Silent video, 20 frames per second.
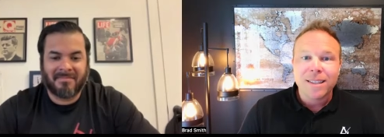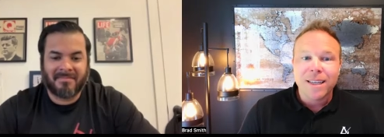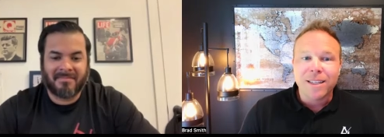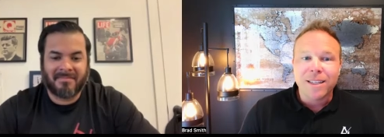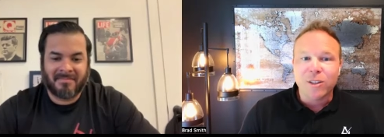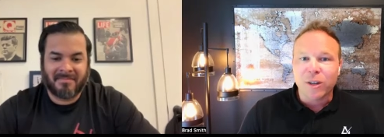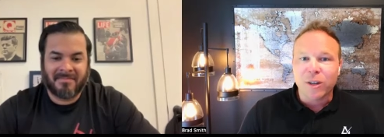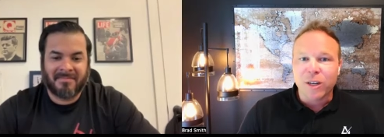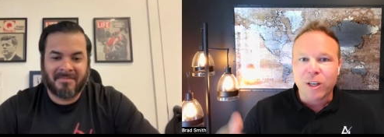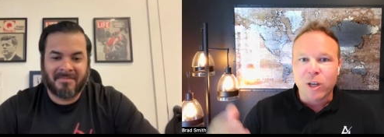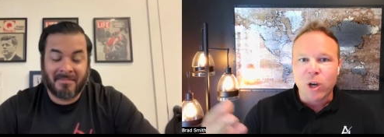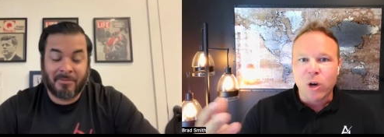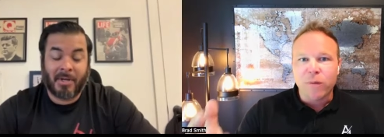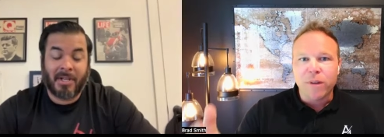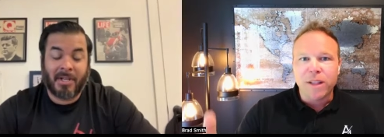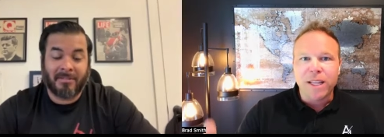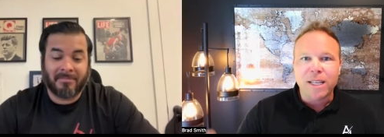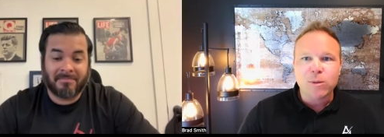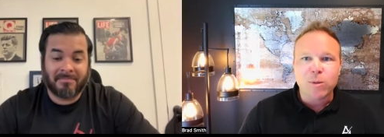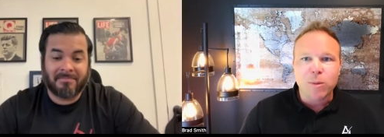Speaker 1: And during COVID, mm-hmm.
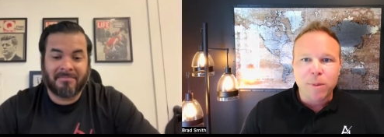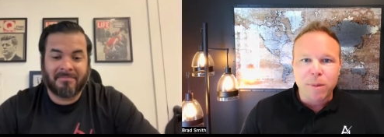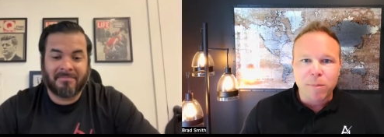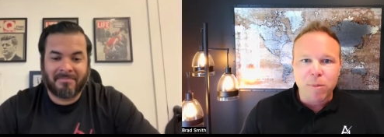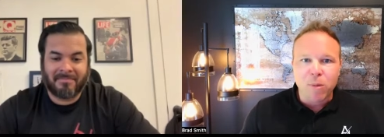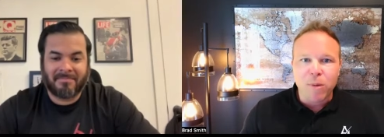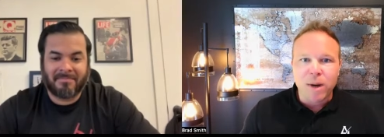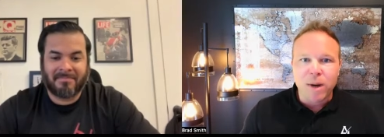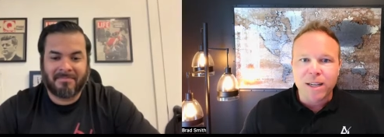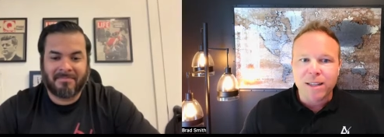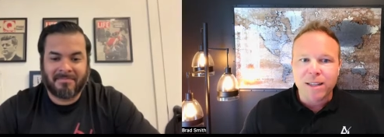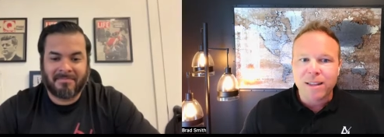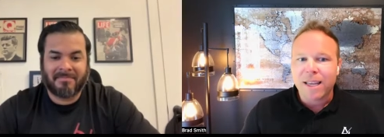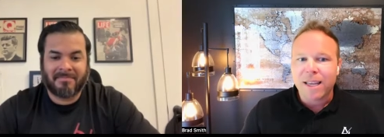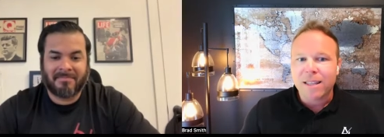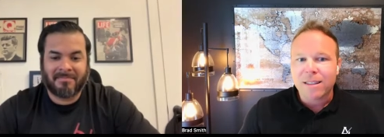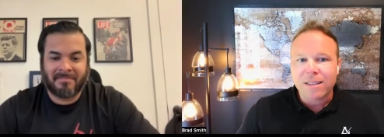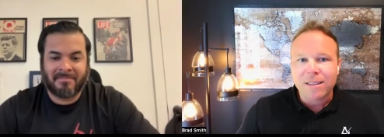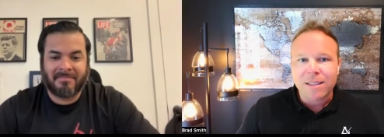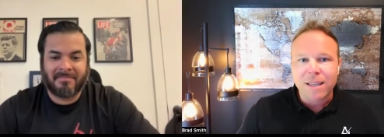that's what people wanted. They
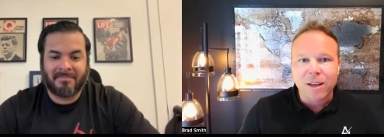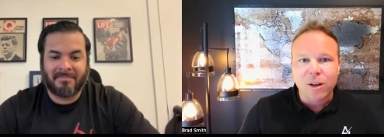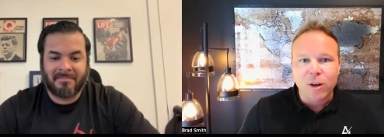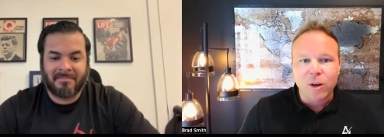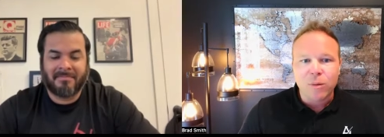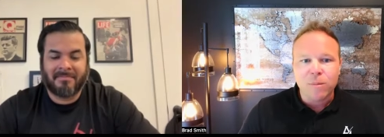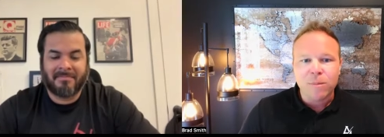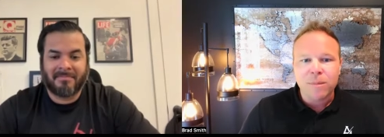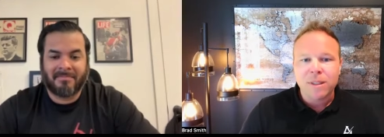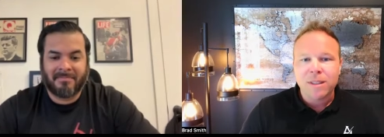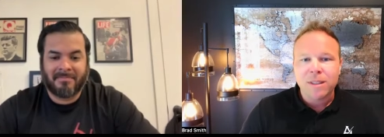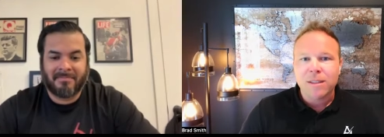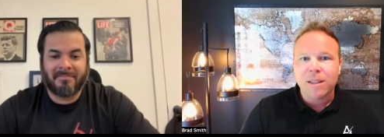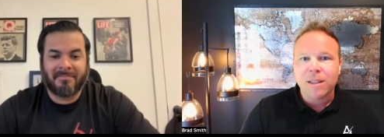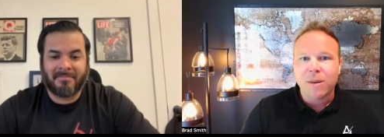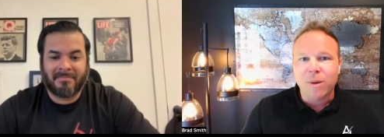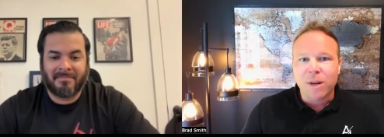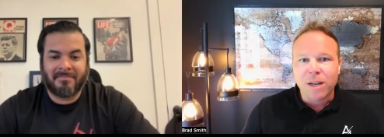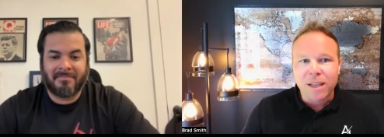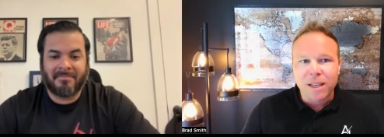had to stay home. They
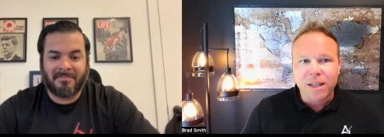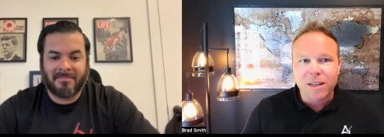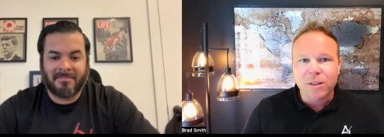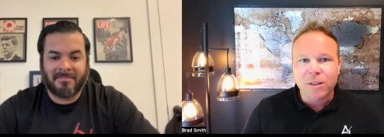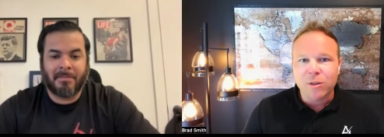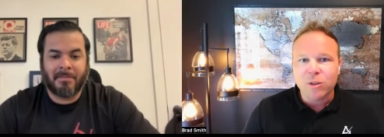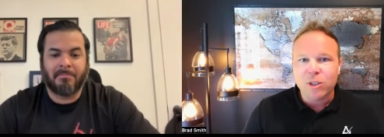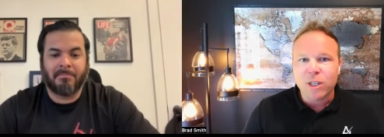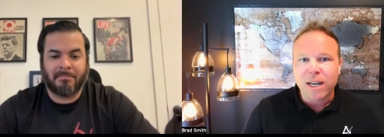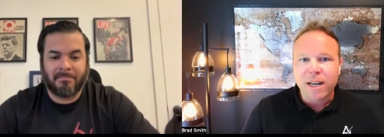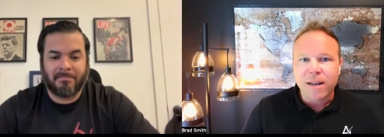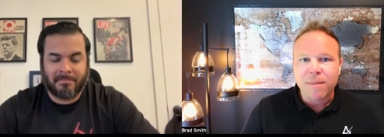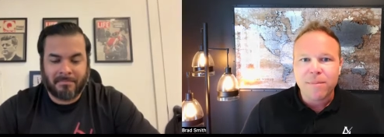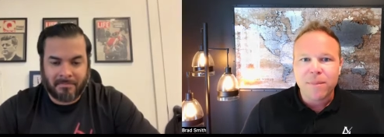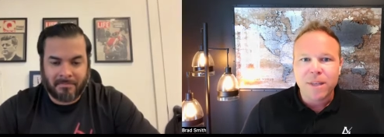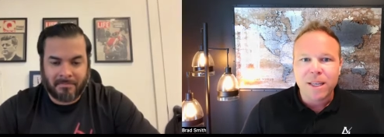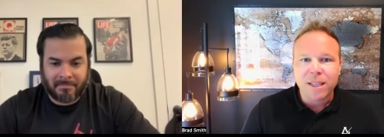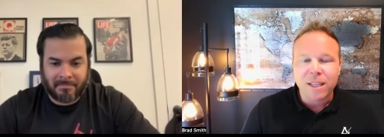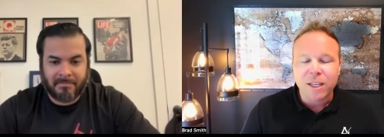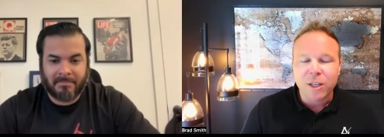wanted to get a new job,
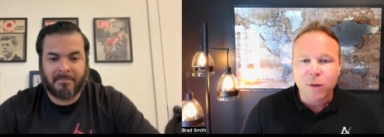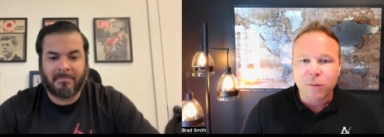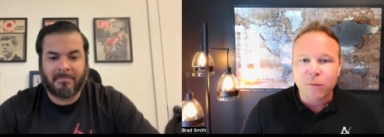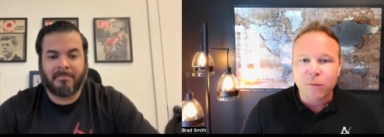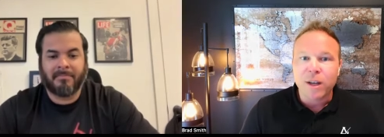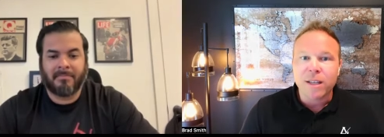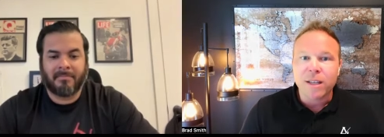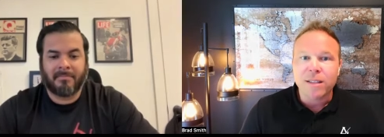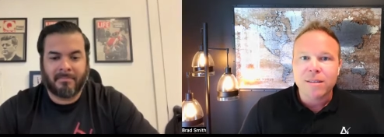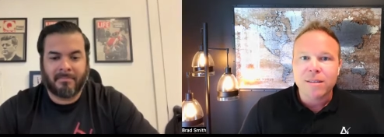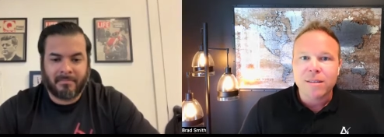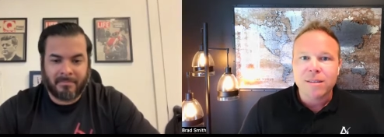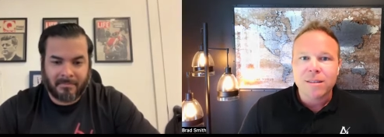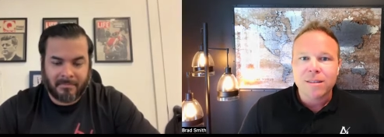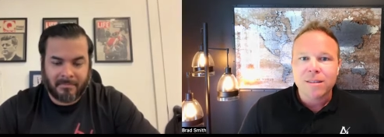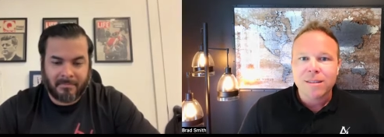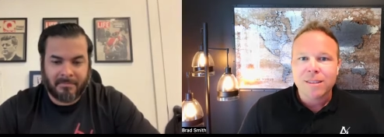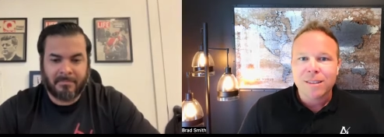and then your friends